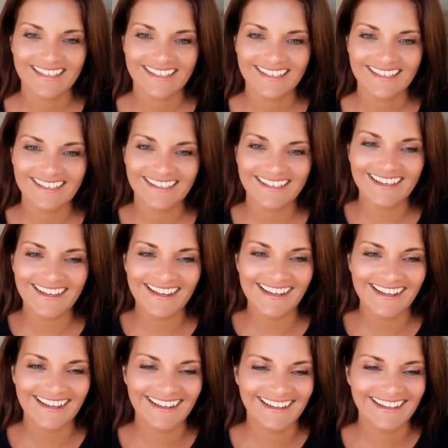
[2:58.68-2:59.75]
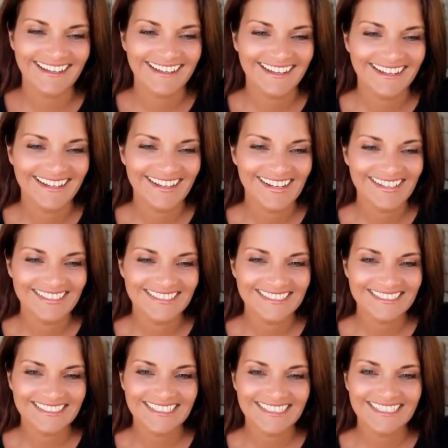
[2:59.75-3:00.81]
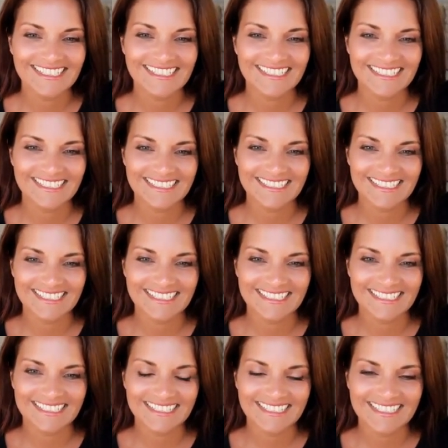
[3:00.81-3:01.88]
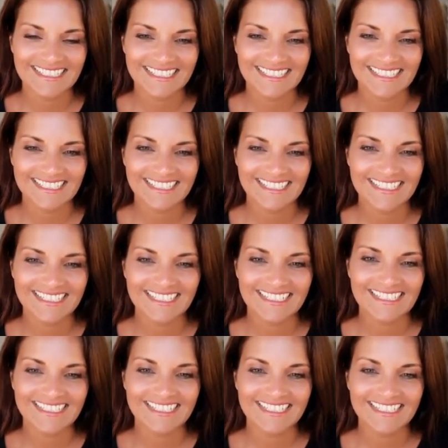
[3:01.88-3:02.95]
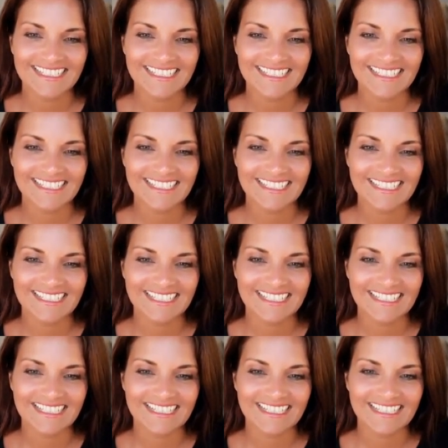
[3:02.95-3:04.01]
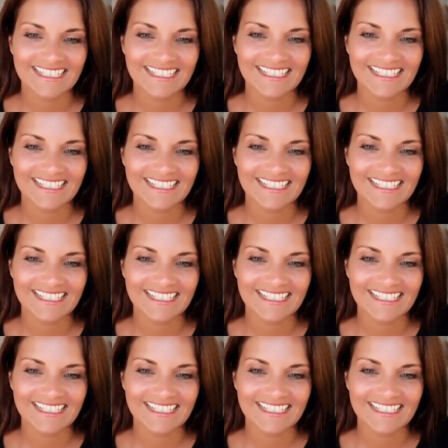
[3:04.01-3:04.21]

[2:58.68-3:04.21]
(not speaking)